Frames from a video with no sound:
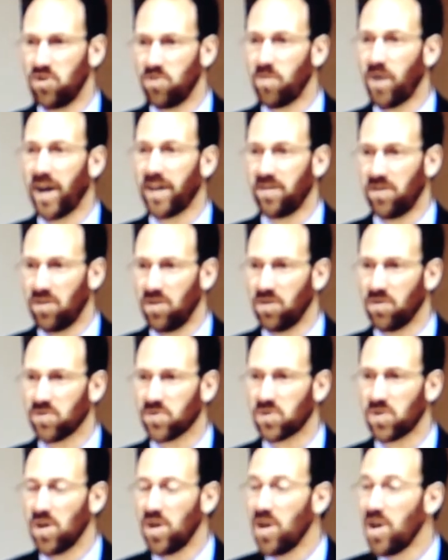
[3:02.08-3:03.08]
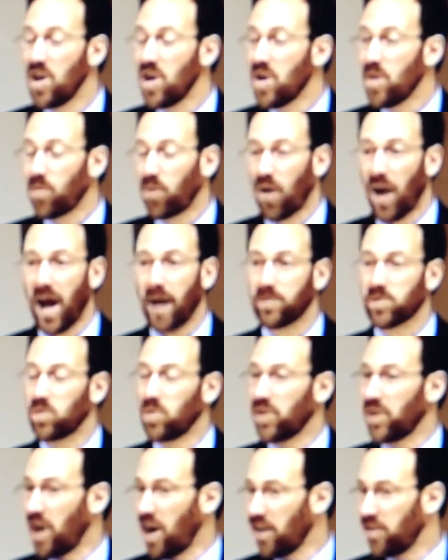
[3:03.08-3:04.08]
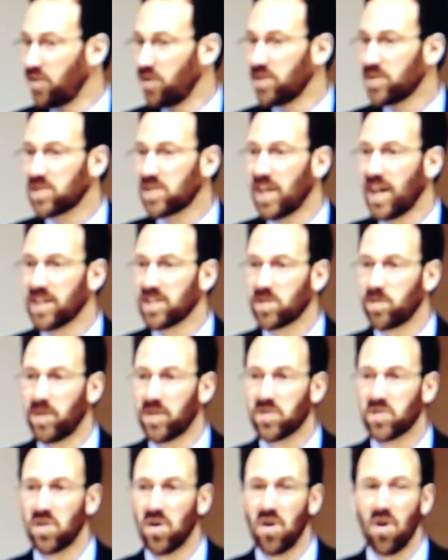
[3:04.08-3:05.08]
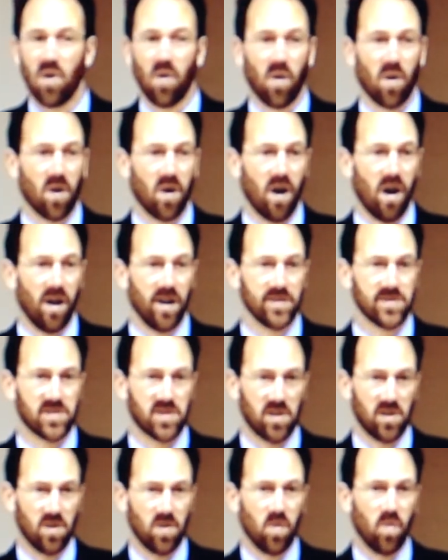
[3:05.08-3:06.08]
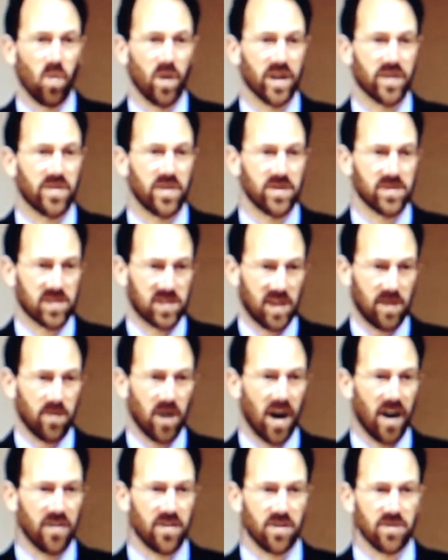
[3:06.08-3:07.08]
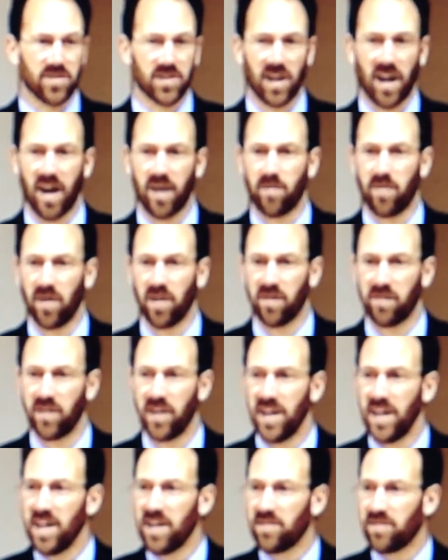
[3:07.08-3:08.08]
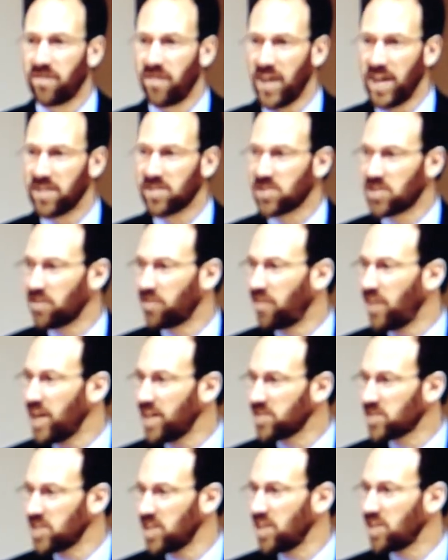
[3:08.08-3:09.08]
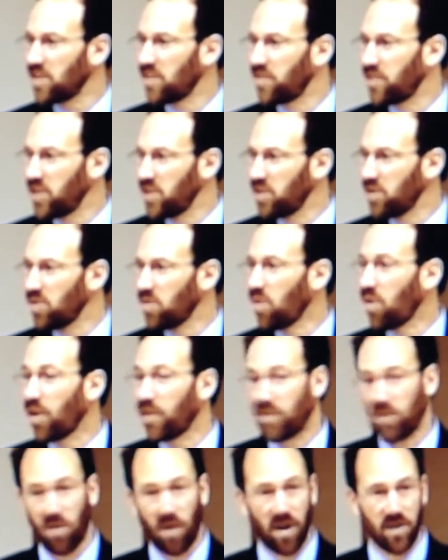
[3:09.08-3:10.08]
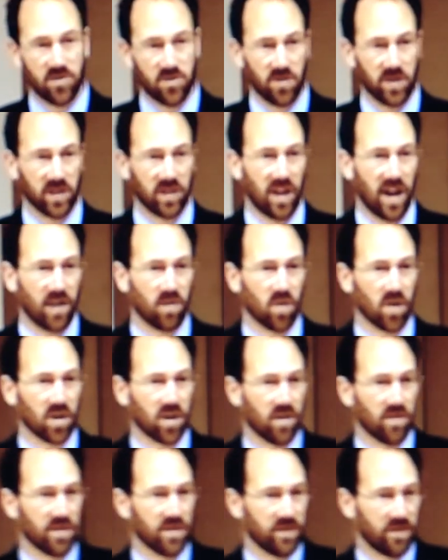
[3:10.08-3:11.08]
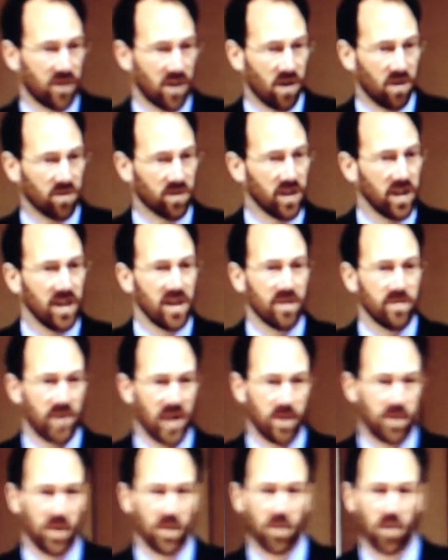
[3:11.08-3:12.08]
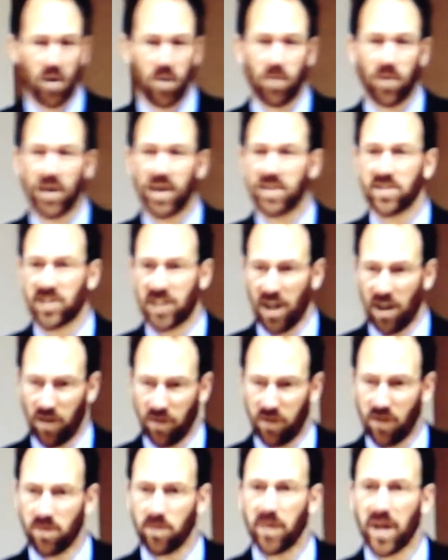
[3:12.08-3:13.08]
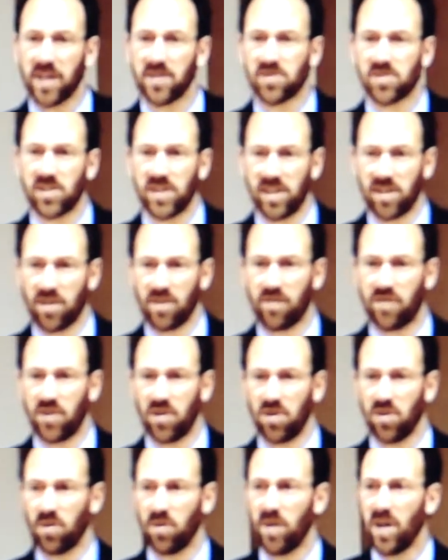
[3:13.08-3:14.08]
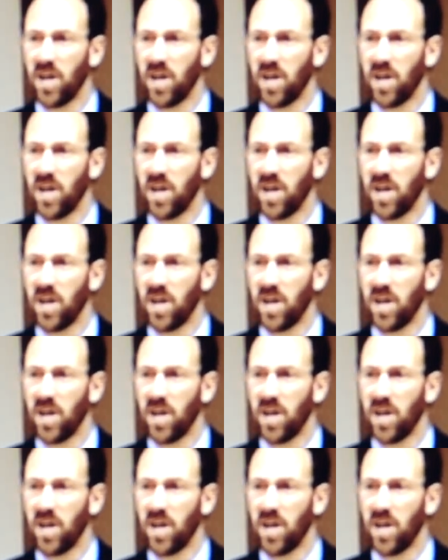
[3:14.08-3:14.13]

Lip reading: you might use, perhaps with other assessments, or also with some other type of face-to-face interview, or if you are doing a lot of work over the phone, maybe appropriate a telephone-based interview,